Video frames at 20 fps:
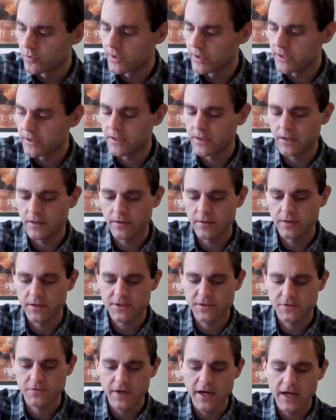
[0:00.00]
And
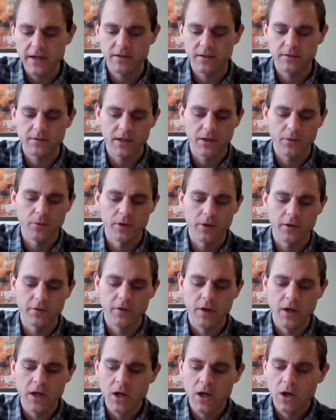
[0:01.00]
this fact that they would have
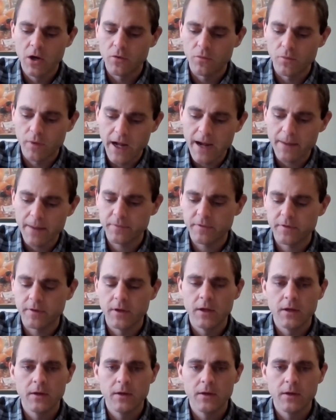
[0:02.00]
wrapped